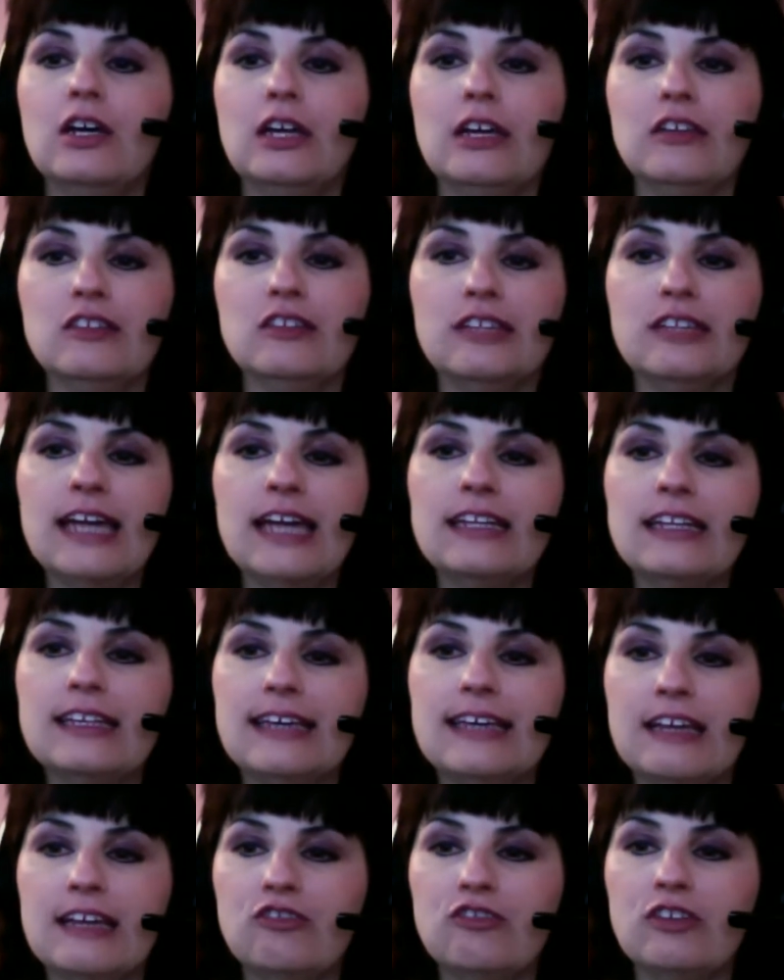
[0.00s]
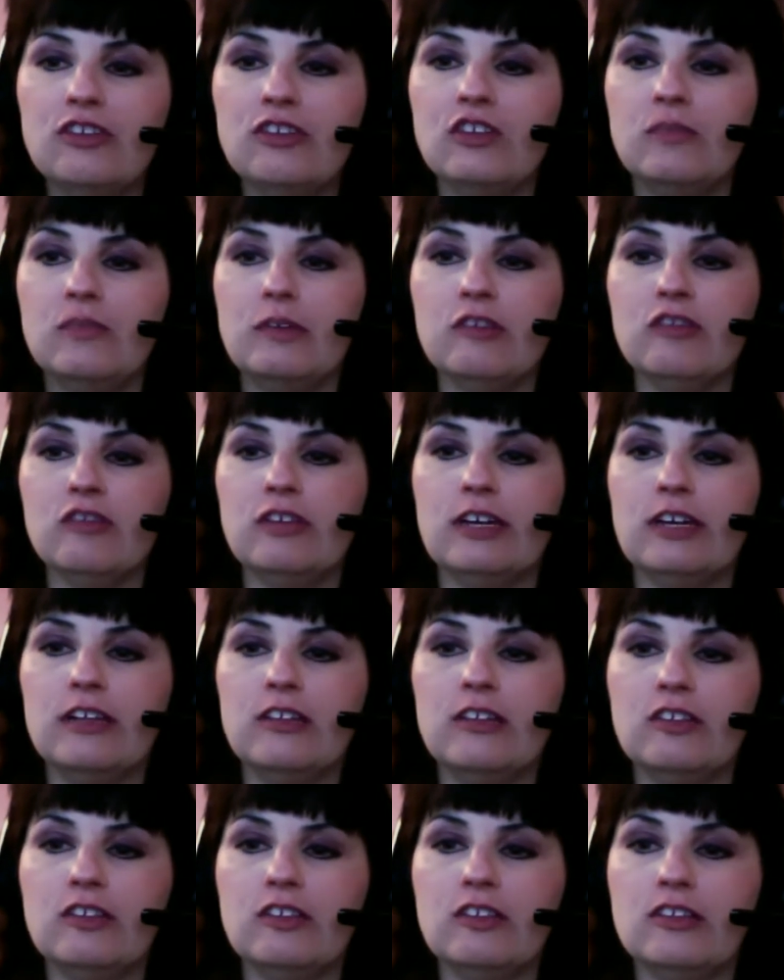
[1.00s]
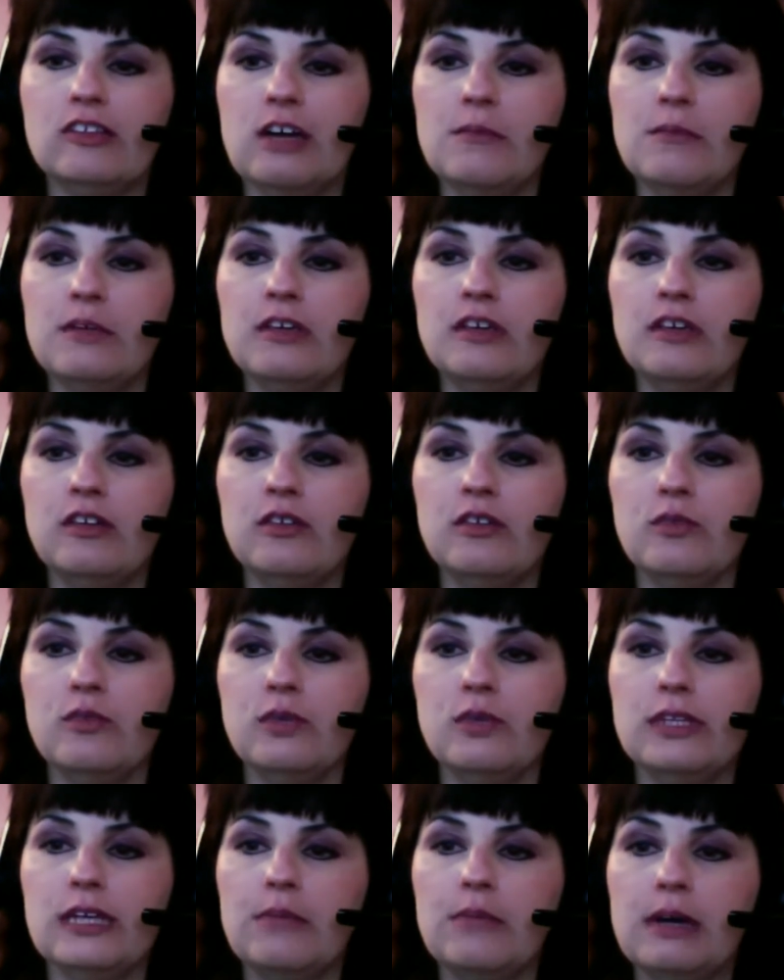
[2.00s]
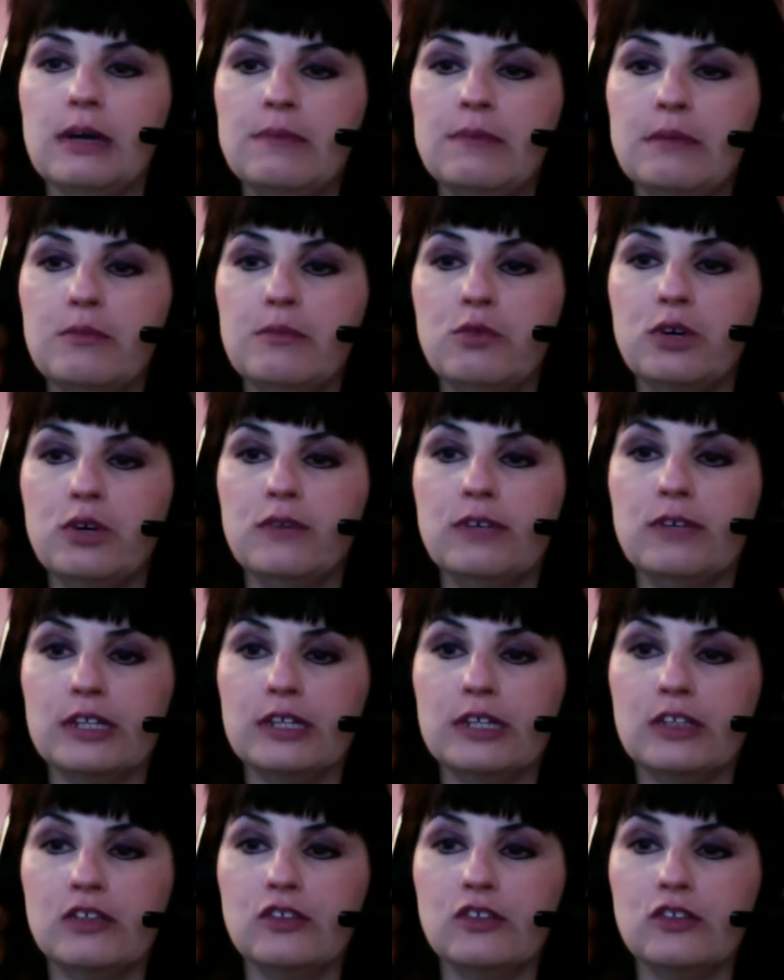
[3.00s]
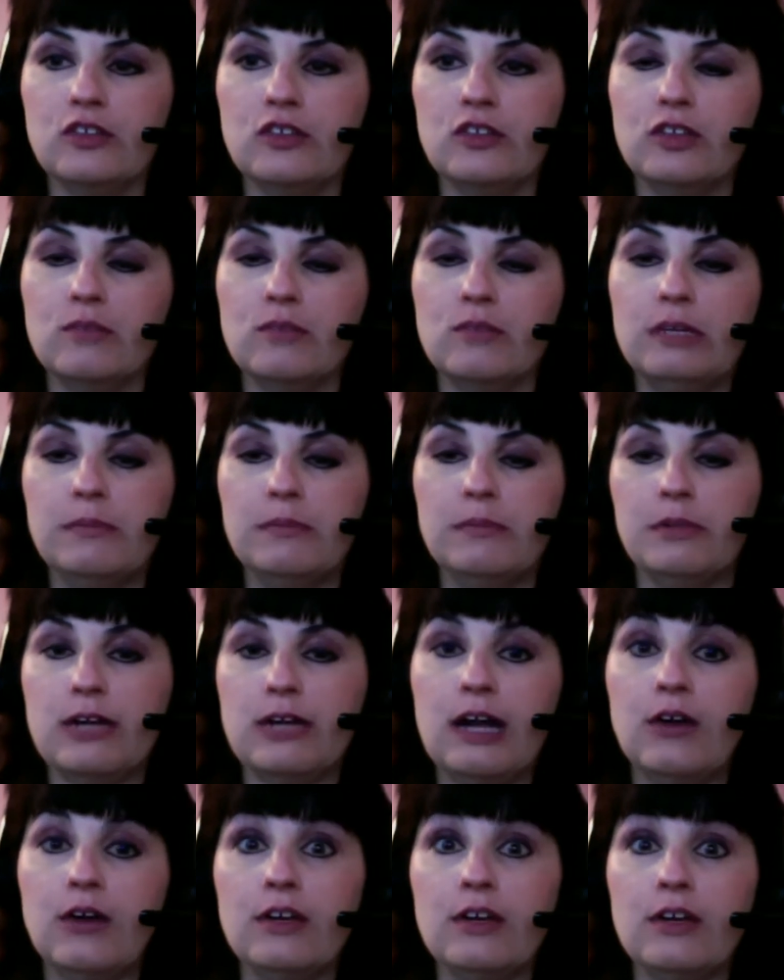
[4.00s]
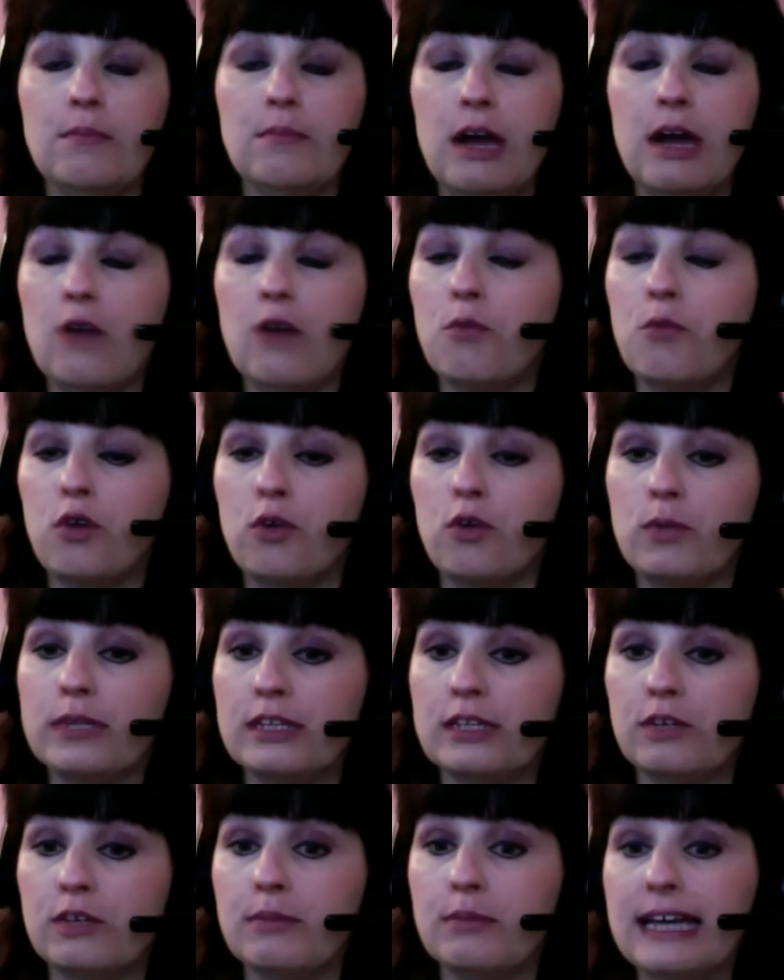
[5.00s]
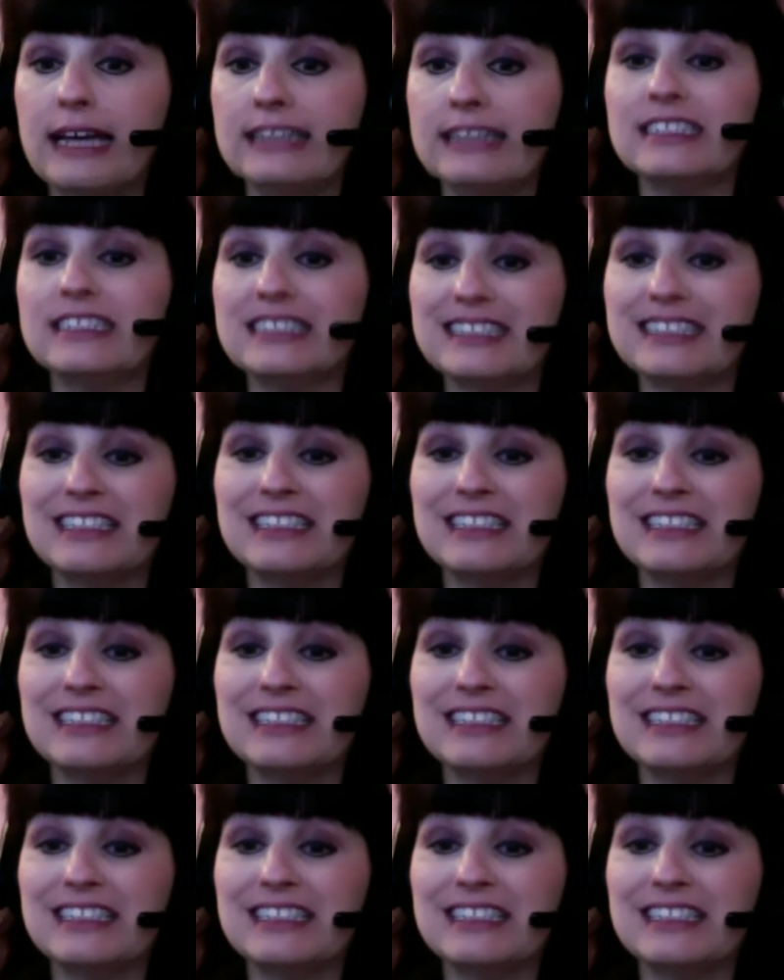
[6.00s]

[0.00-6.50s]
is that catchy, especially at it's the time of year when that might be more of a concern and people are out and about more with their pets?